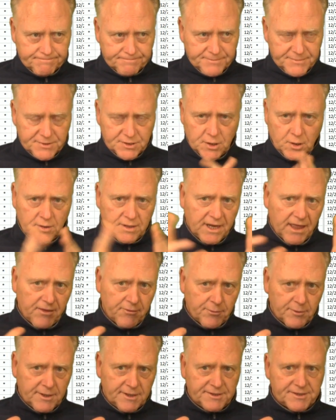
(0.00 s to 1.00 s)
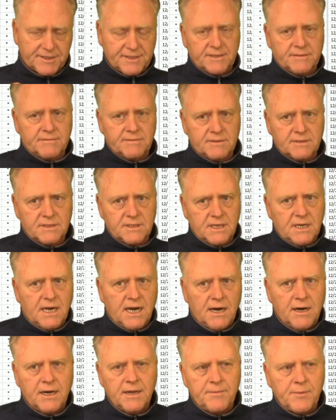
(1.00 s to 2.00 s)
So in other words, the
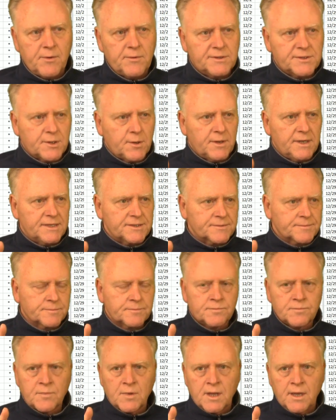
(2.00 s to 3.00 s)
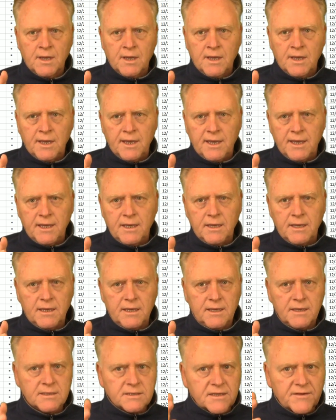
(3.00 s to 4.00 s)
argument was always,
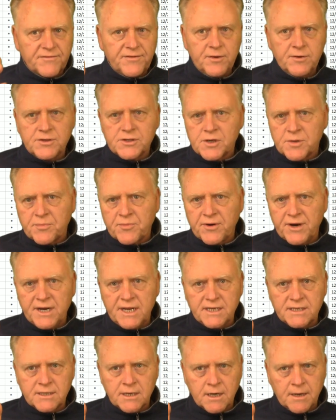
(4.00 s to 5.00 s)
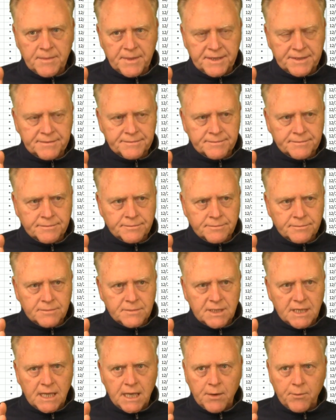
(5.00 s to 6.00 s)
is the future predetermined?
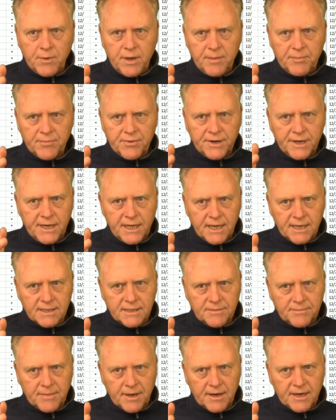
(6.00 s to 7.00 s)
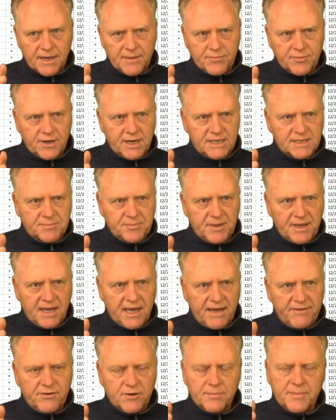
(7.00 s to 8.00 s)
Can we predict market price
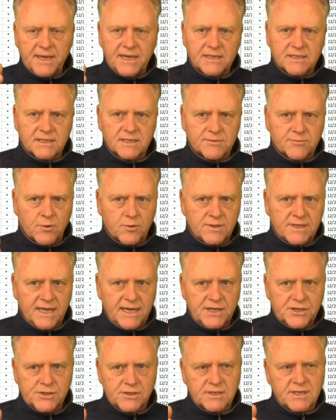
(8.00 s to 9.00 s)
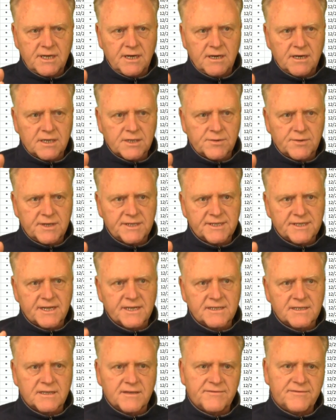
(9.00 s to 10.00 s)
behavior based on the rotational
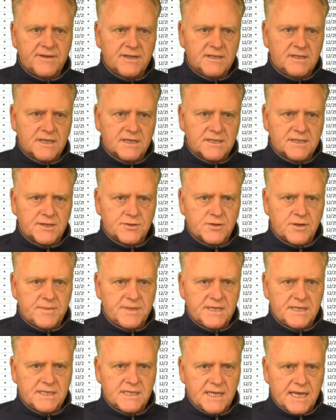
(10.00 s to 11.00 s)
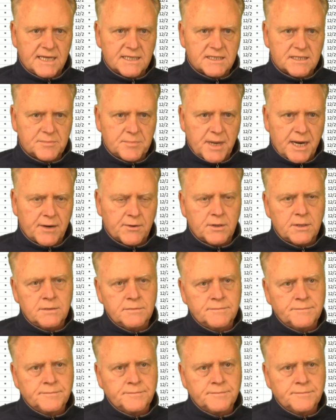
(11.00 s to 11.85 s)
characteristics and the physics attributed to that spiral?